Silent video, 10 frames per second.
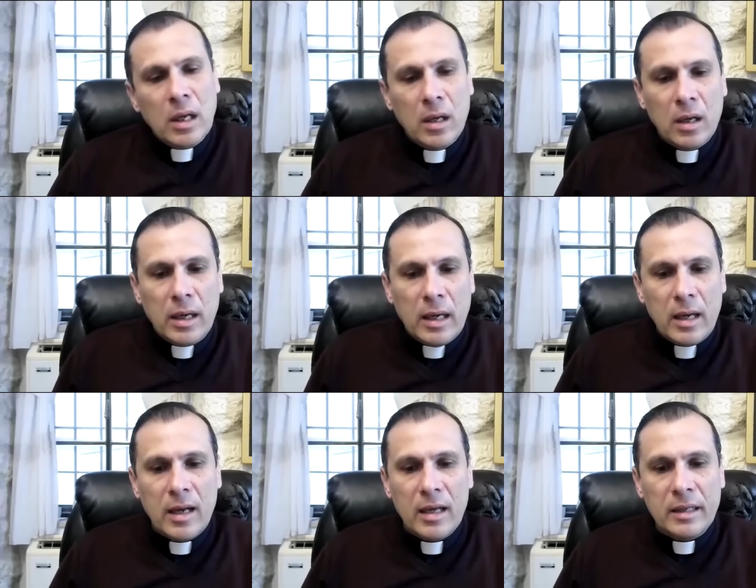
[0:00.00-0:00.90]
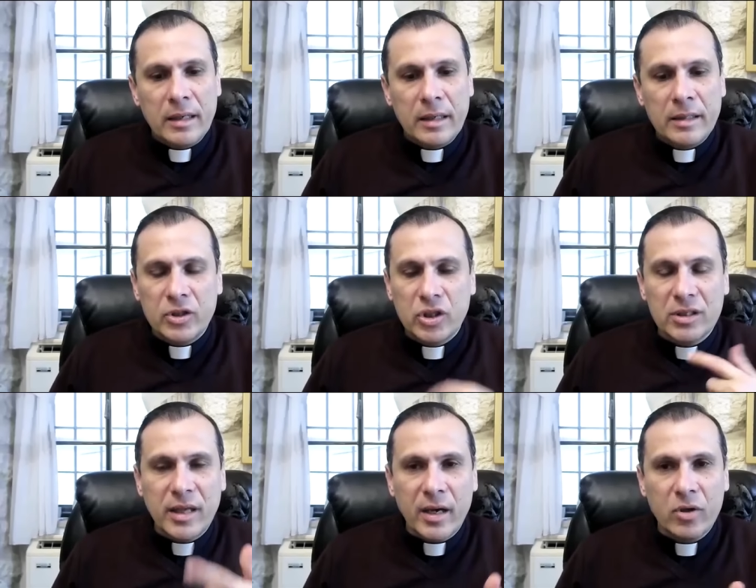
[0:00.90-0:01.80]
uh, uh, not
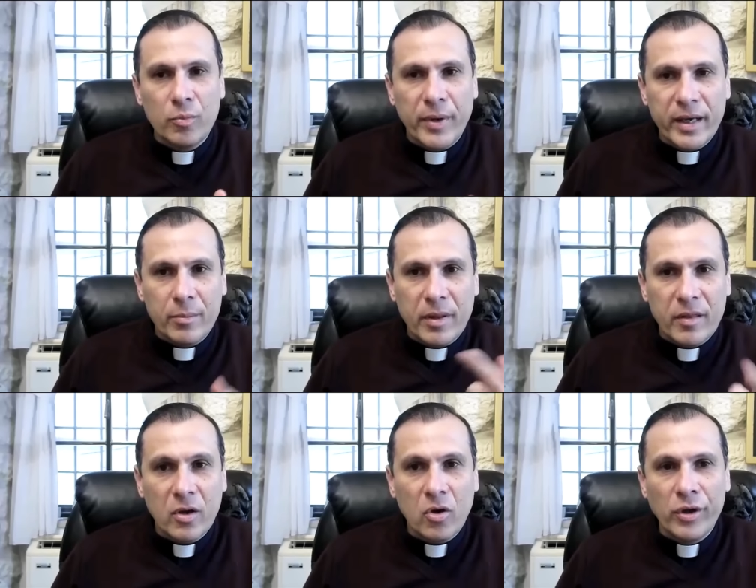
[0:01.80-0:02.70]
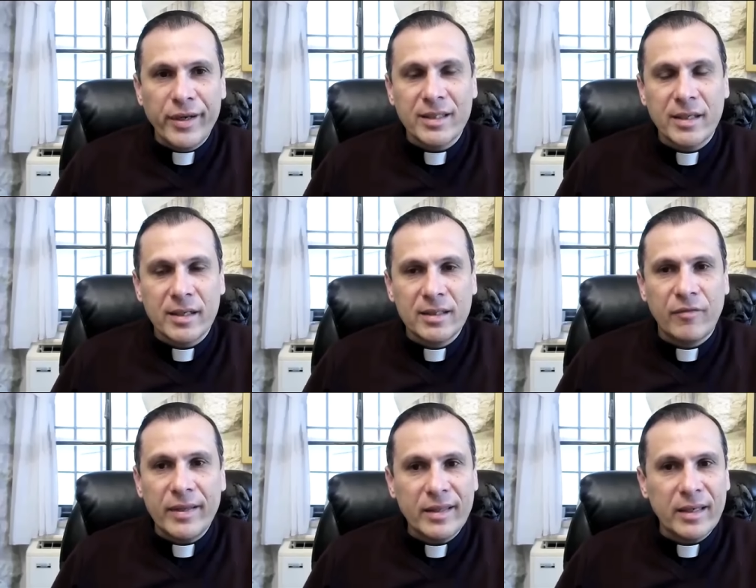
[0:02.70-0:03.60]
just the occupier but the colonizer is
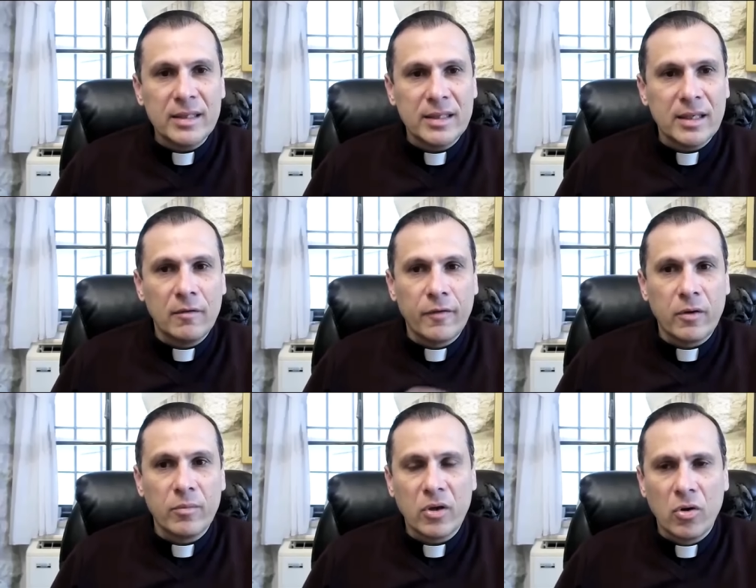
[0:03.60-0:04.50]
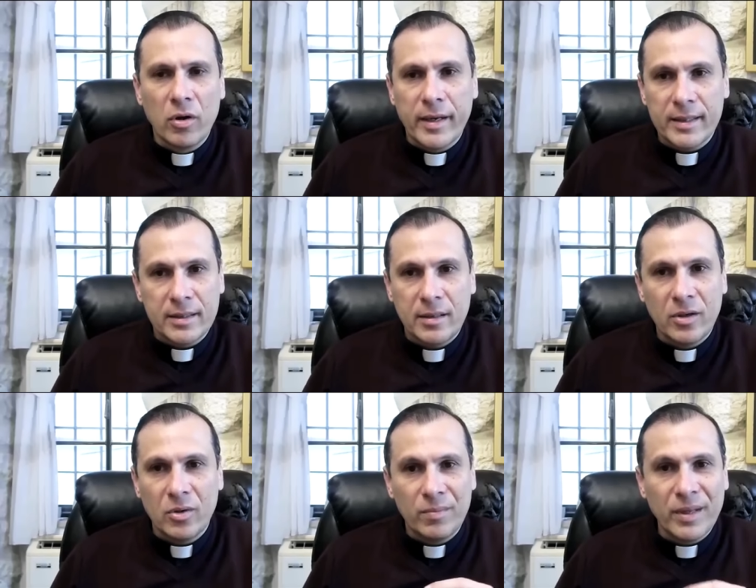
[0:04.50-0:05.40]
defending itself from the colonized you
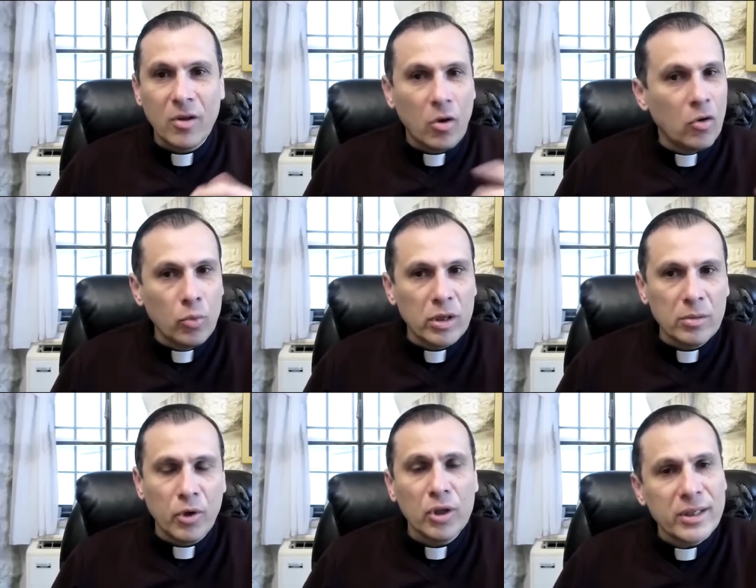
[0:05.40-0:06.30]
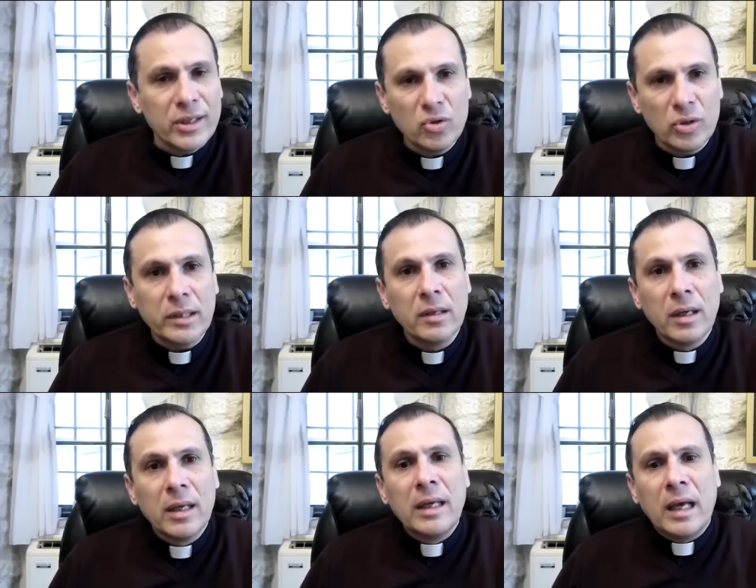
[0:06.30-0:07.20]
know but the whole world bought into it
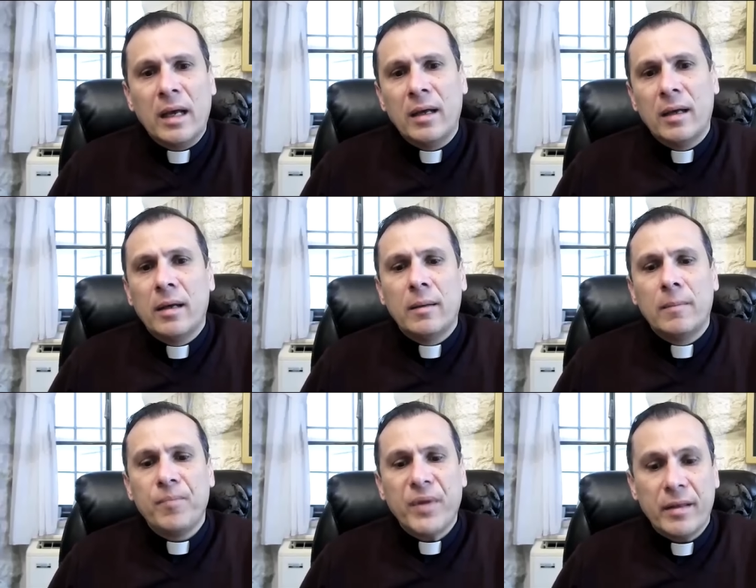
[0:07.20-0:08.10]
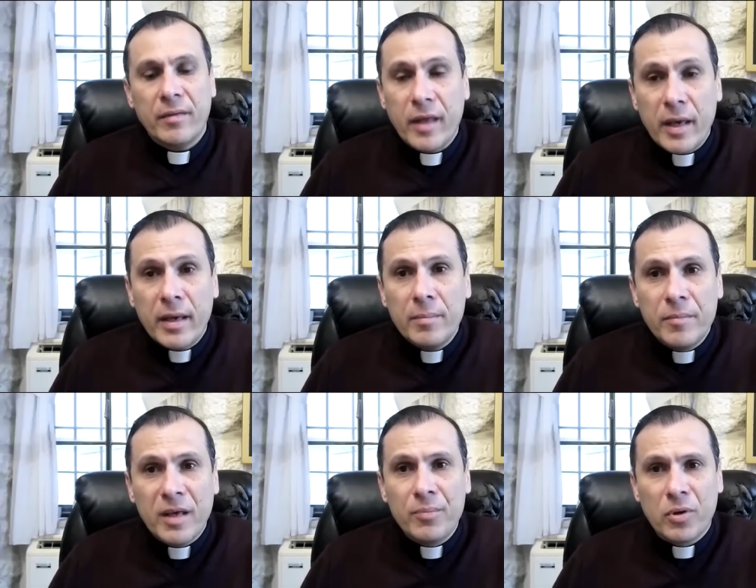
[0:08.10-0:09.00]
uh, and they
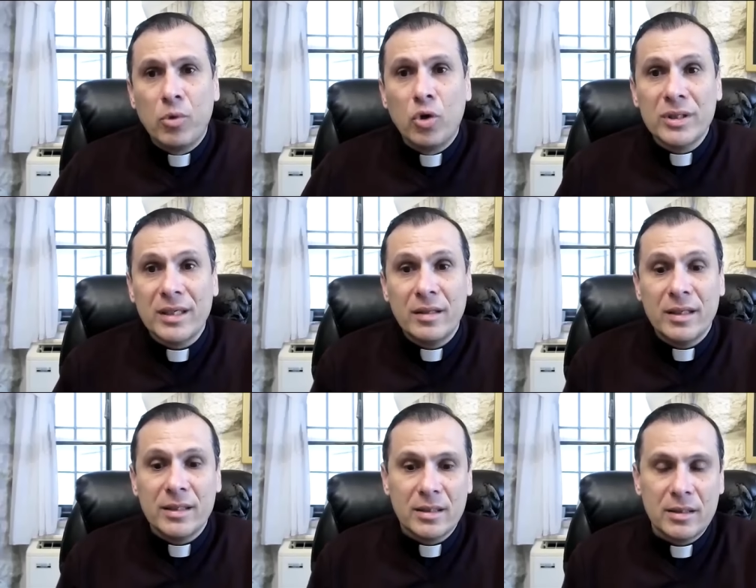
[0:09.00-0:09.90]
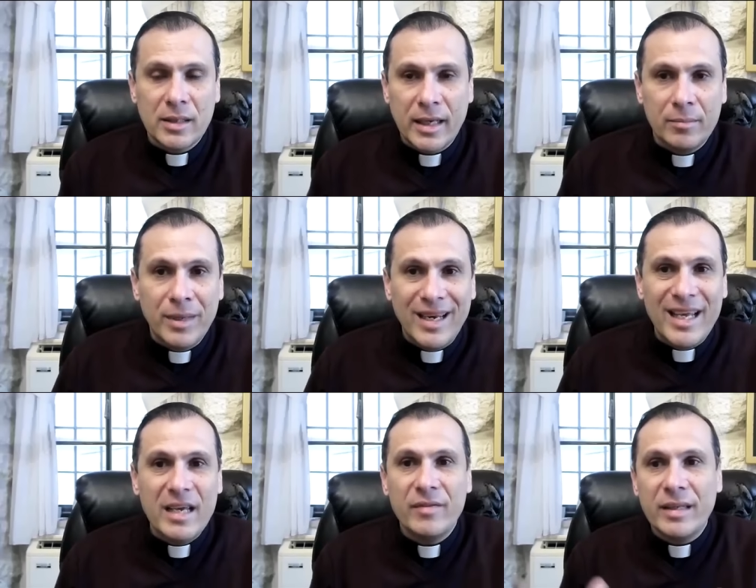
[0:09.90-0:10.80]
they promoted this and
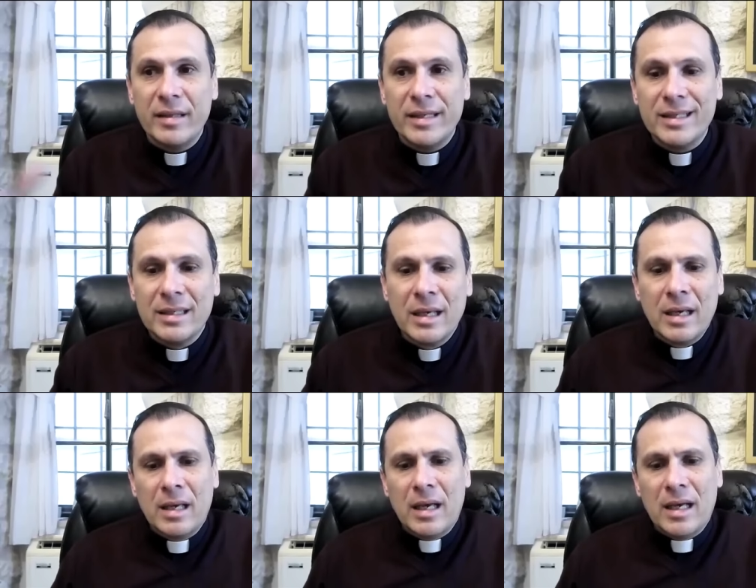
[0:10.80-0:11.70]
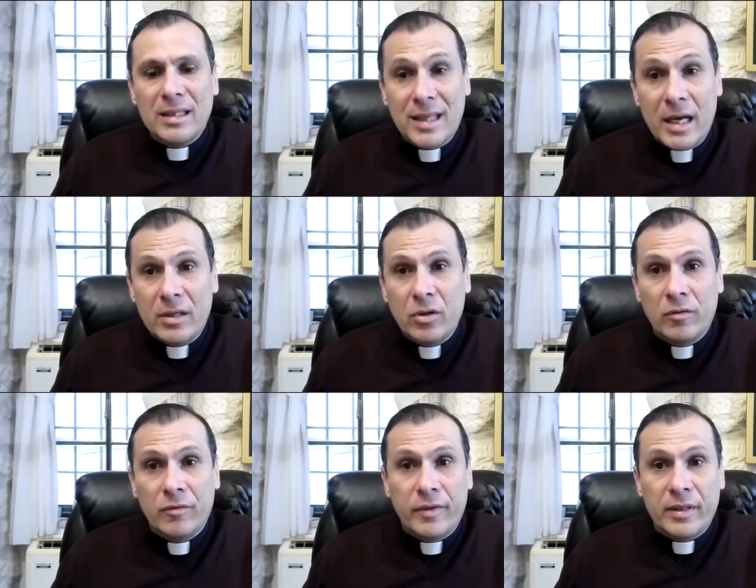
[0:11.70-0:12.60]
believed in this uh, side
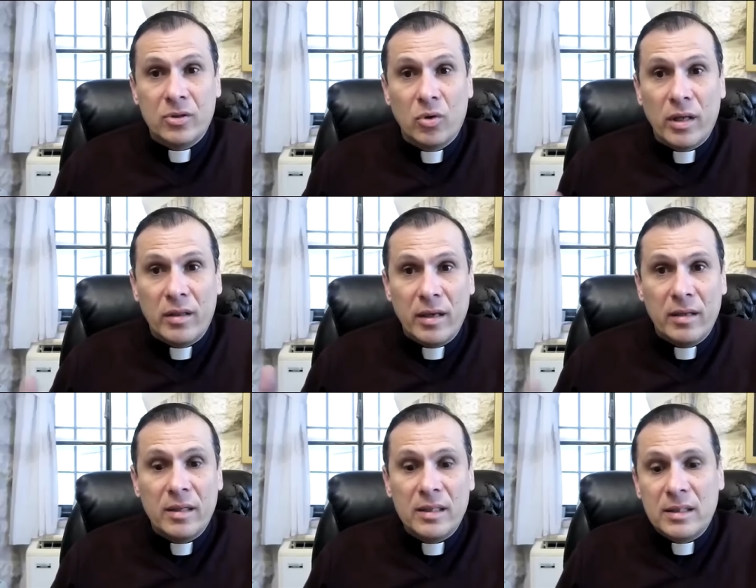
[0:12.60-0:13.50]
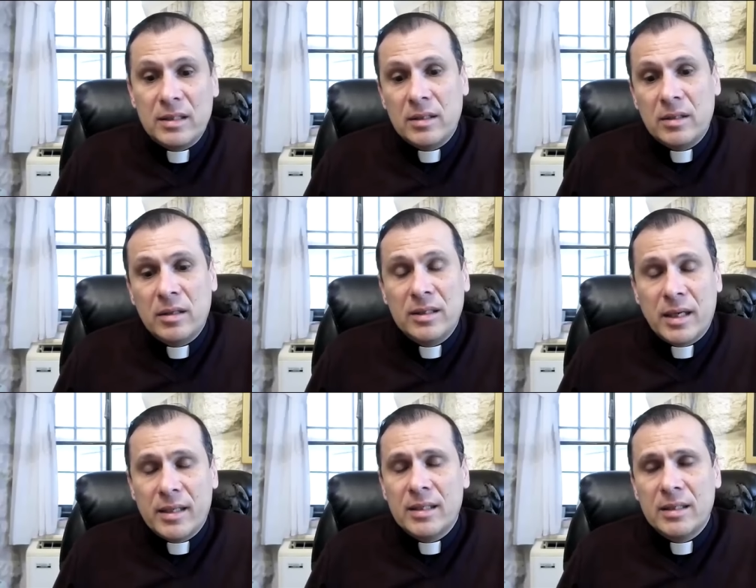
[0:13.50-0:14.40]
of the story they this uh, this
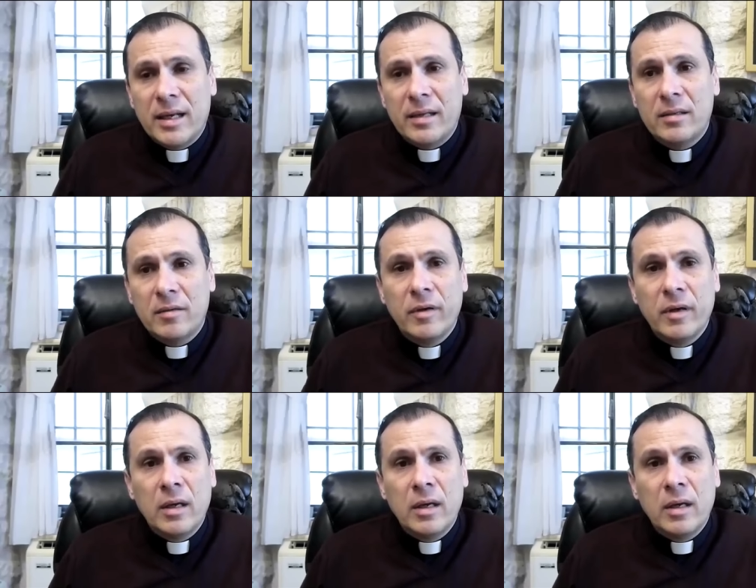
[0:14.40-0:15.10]
Zionist narrative